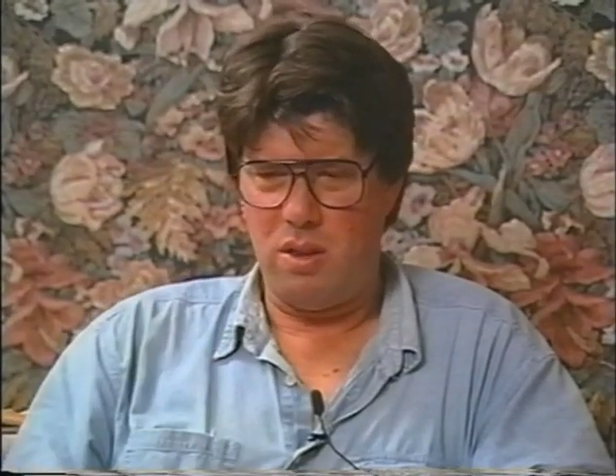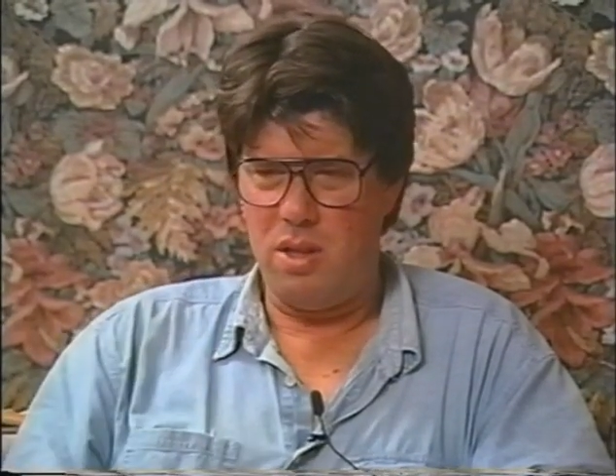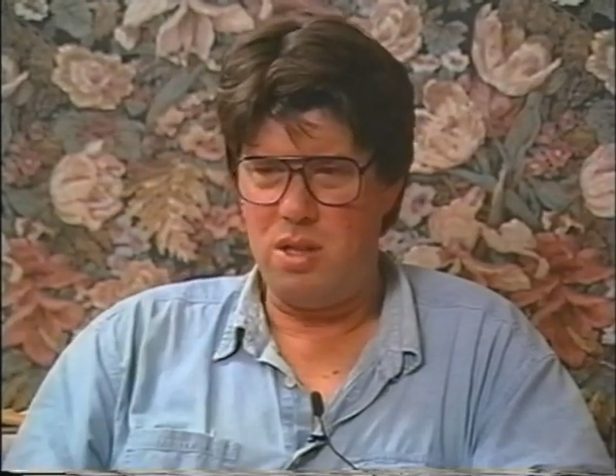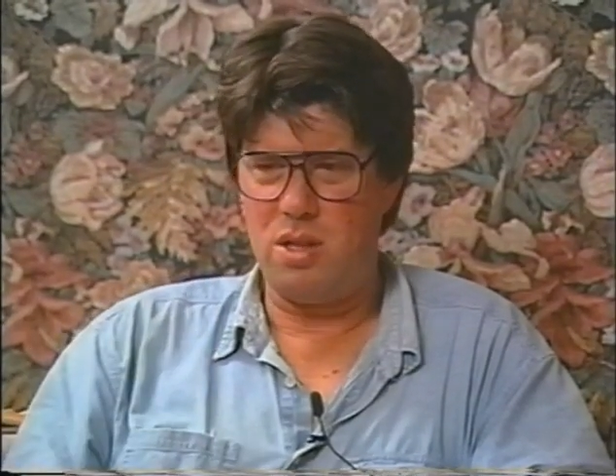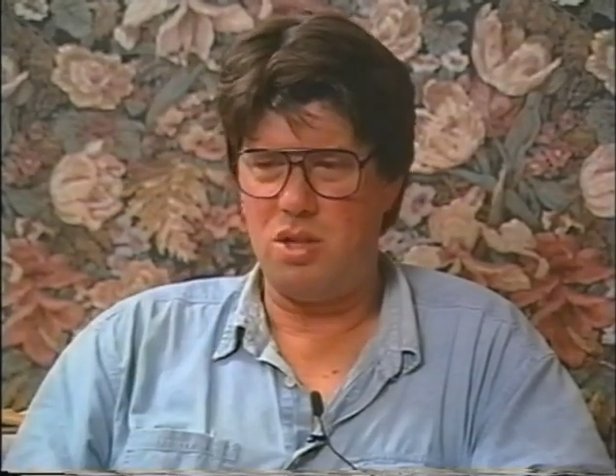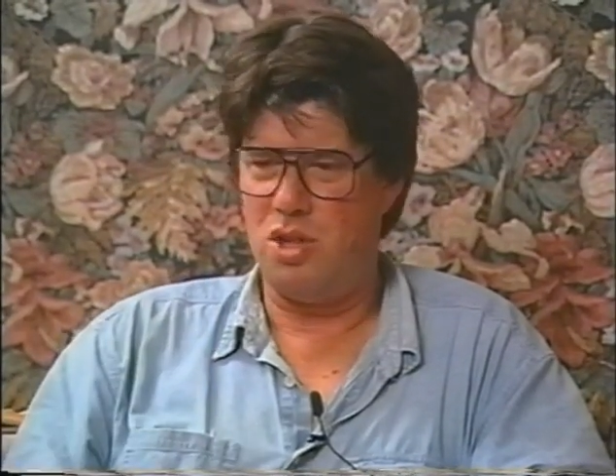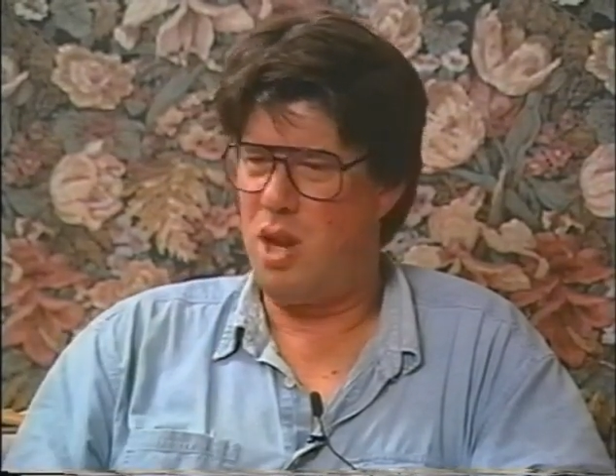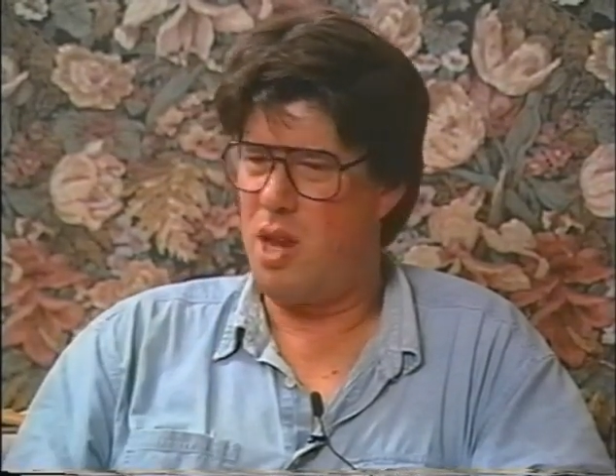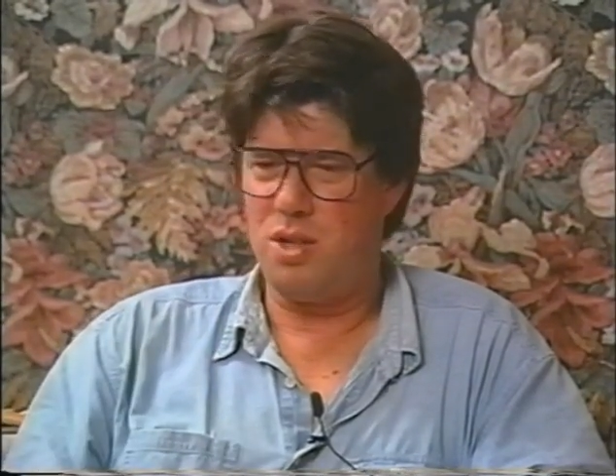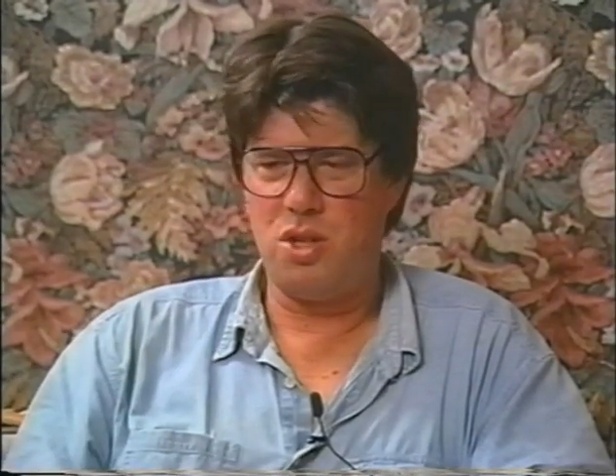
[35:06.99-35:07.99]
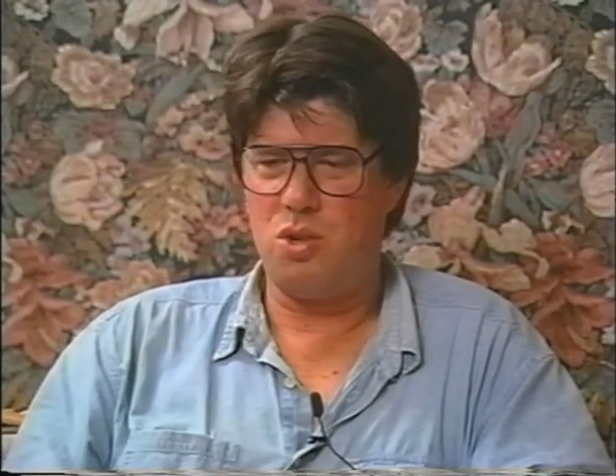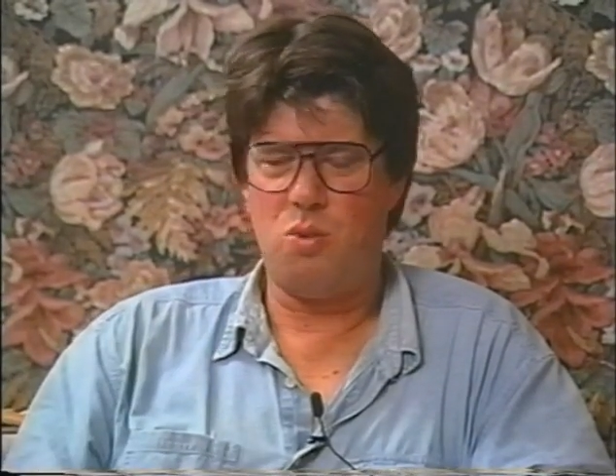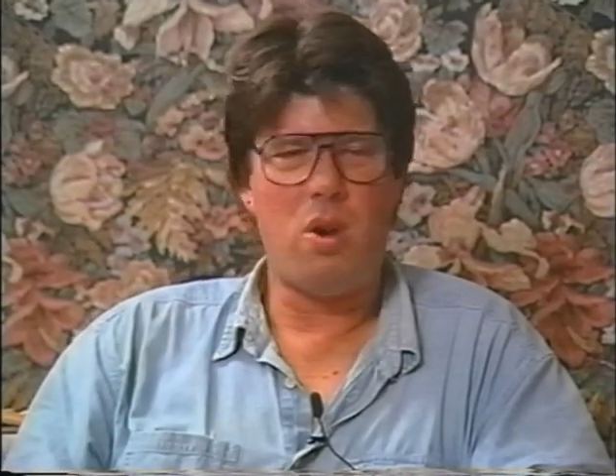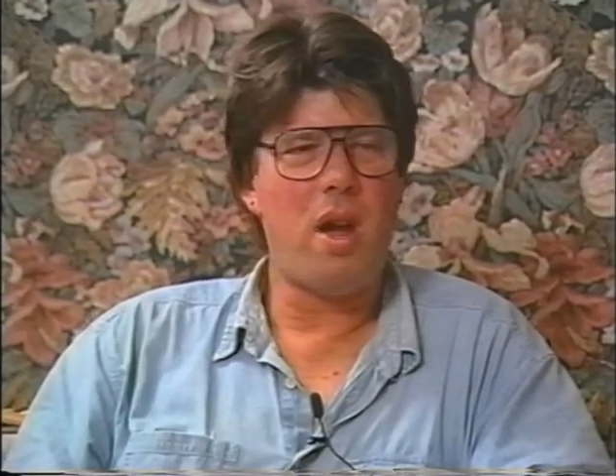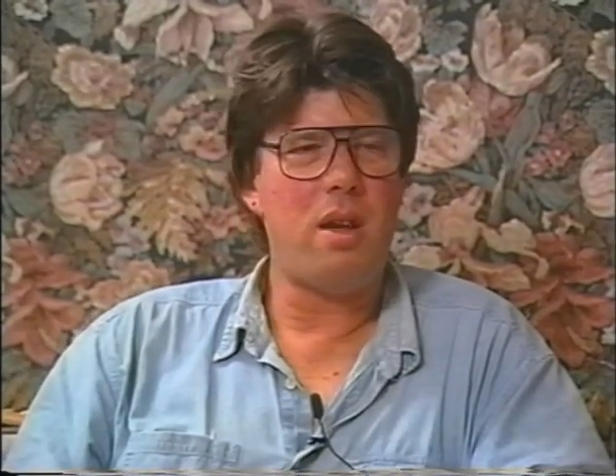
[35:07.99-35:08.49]
this is jazz, this is
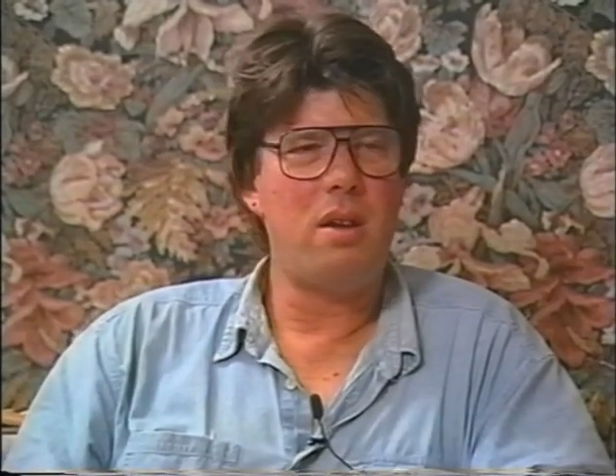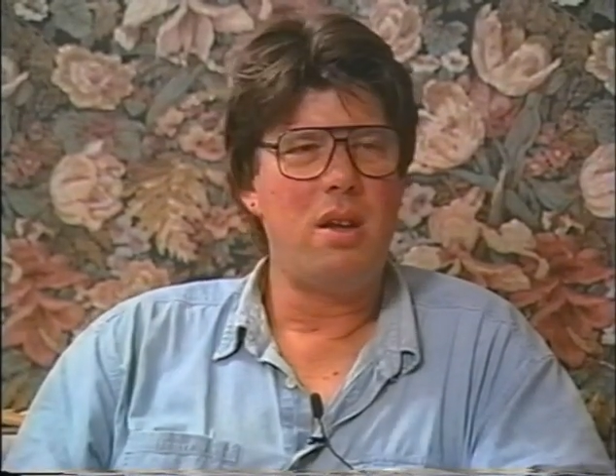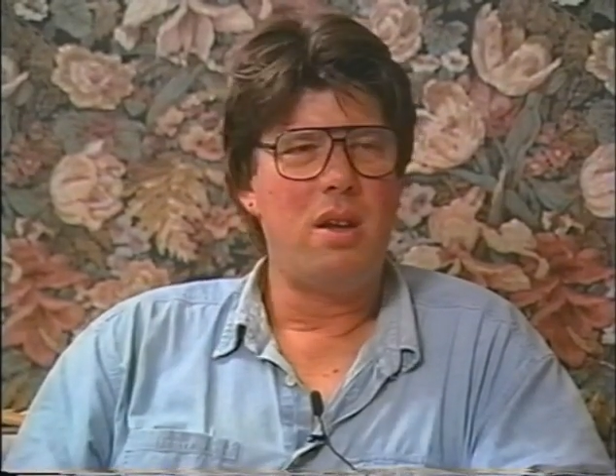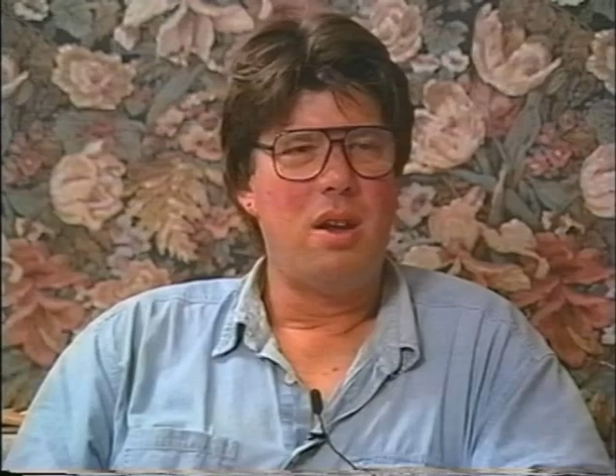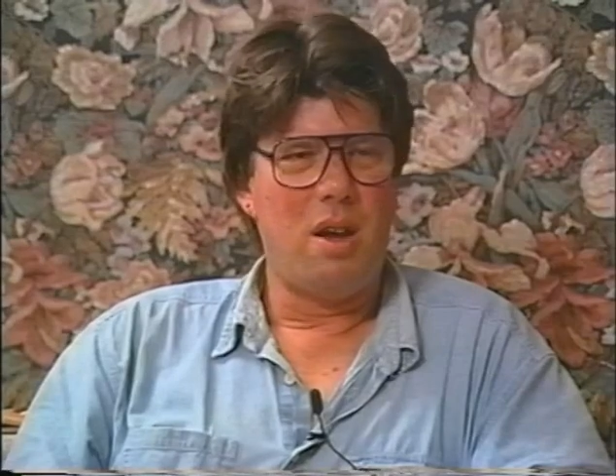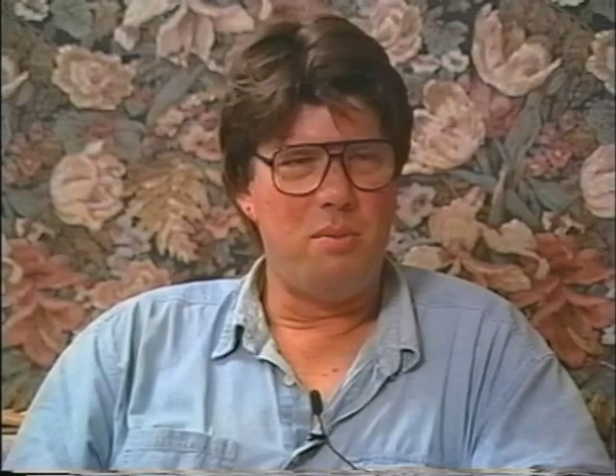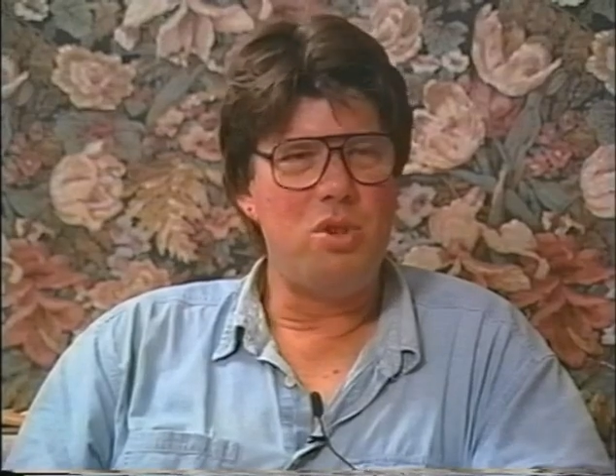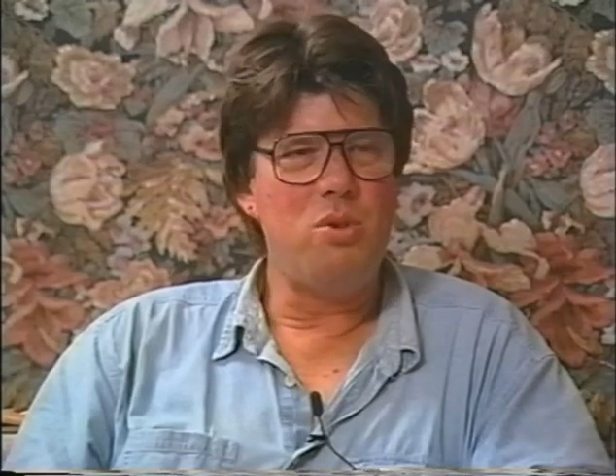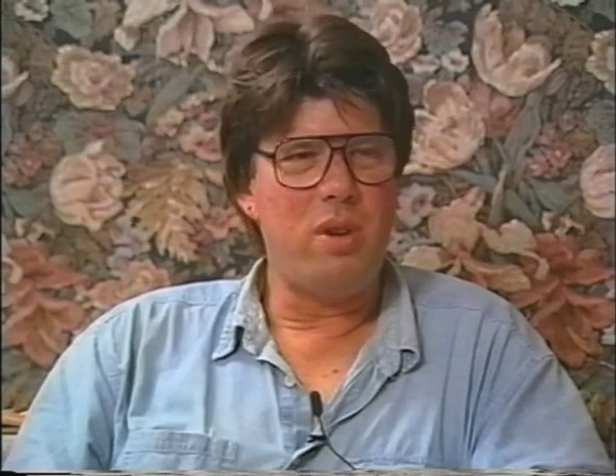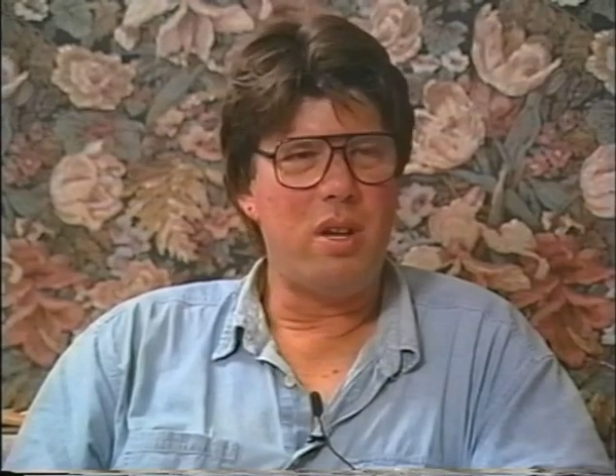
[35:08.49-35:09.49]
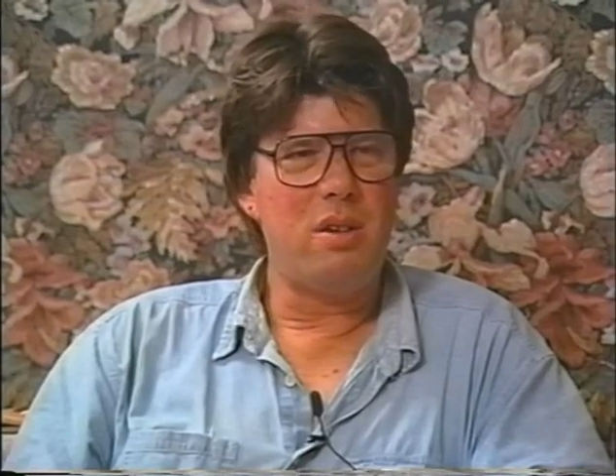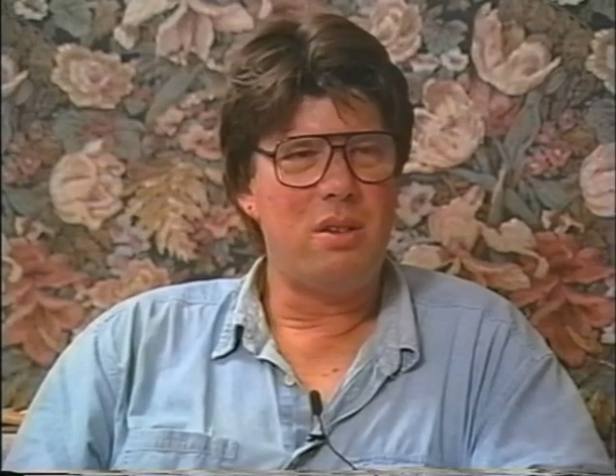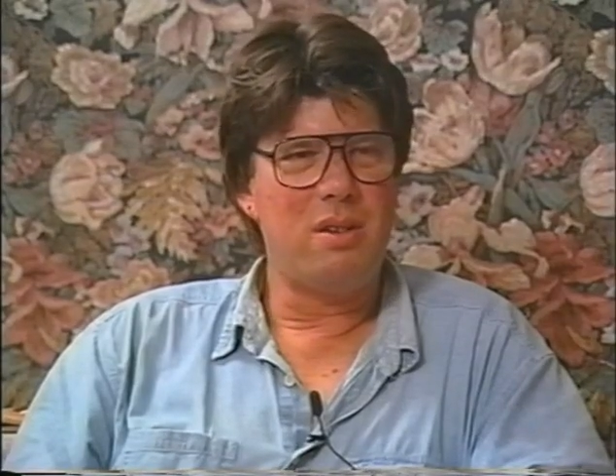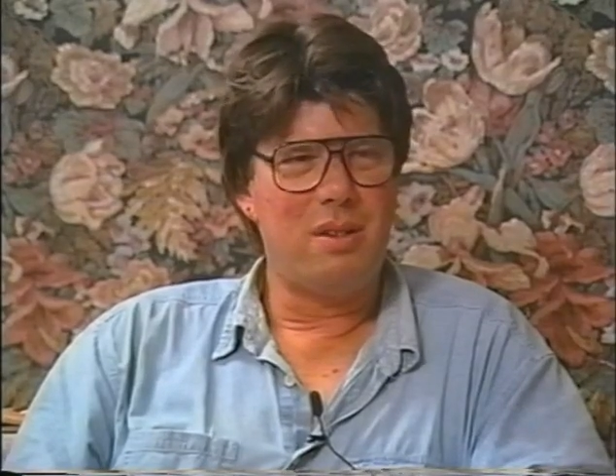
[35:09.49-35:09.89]
why I'm doing it.